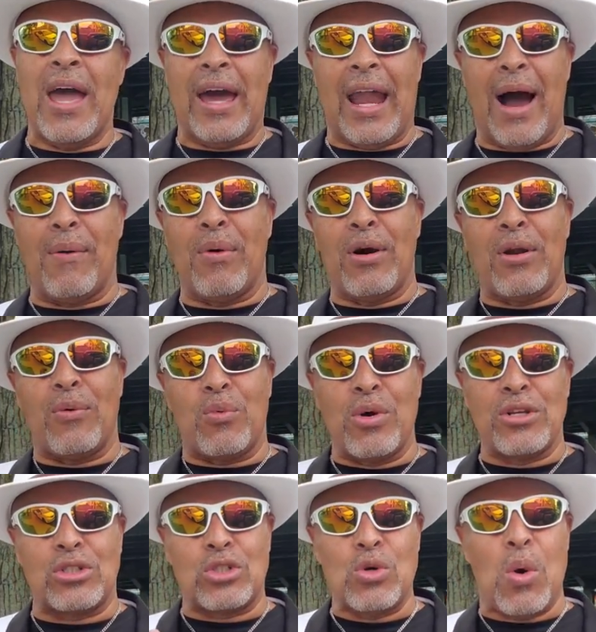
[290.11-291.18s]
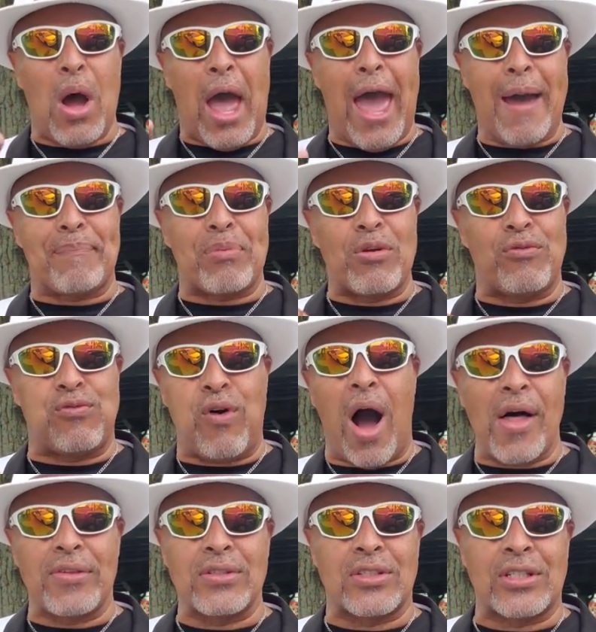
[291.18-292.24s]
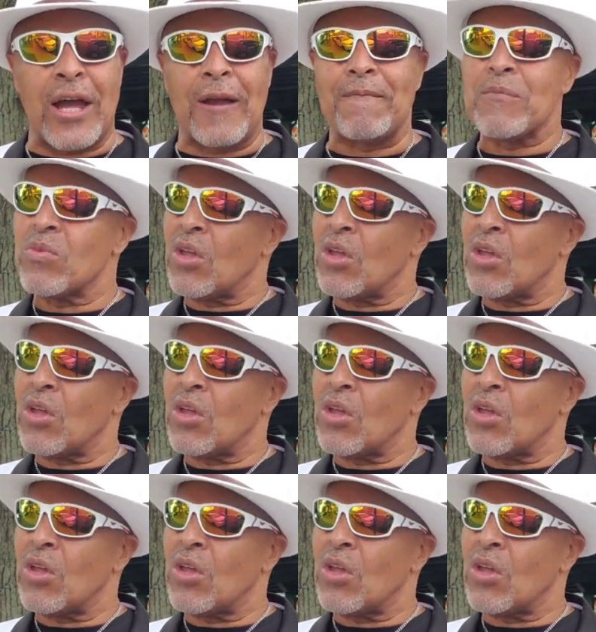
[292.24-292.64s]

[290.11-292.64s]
and I want to wish you a happy Father's Day.